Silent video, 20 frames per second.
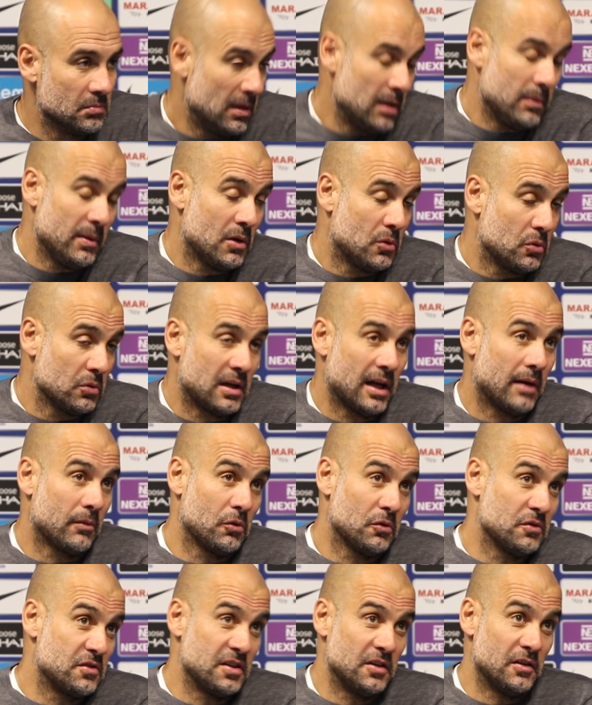Maybe could have
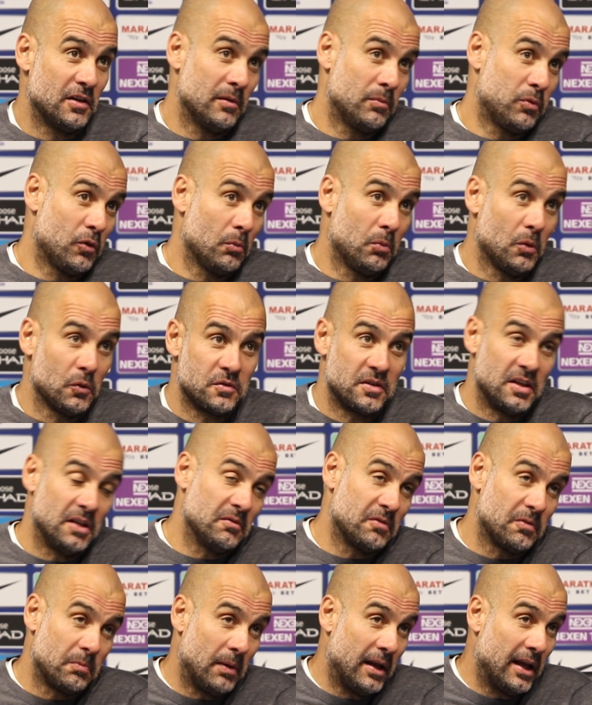considered for both
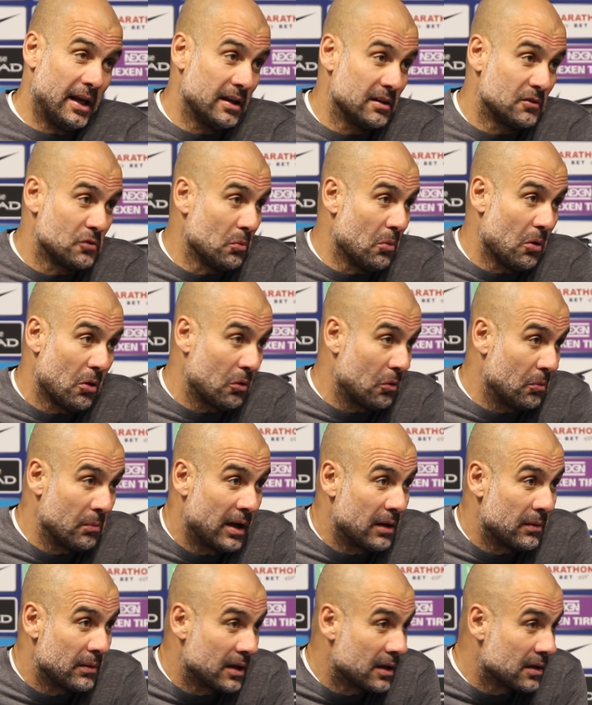teams play tomorrow,
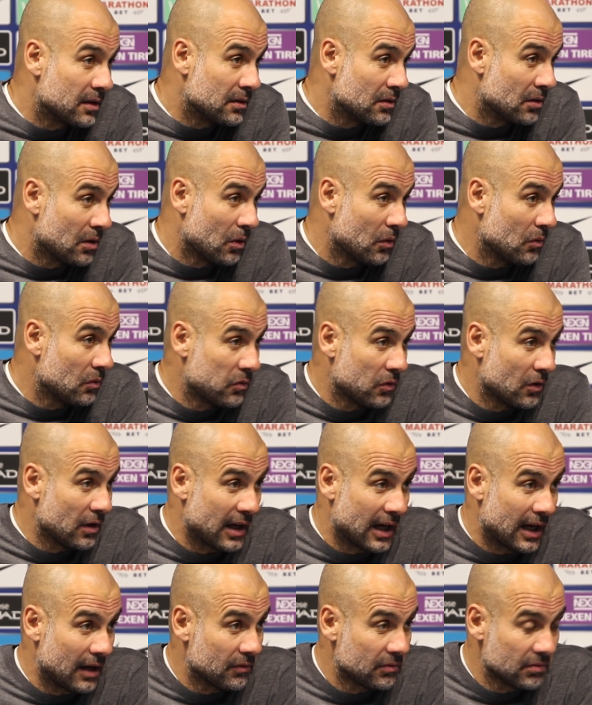maybe, you know,
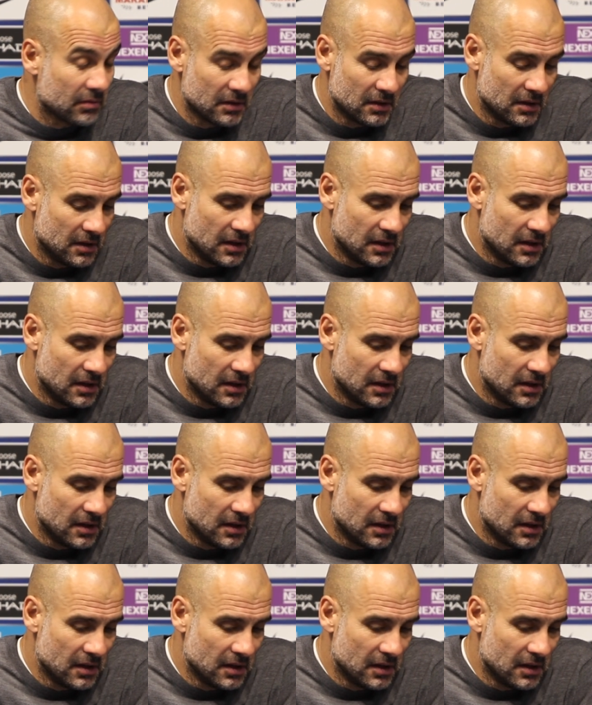for a half.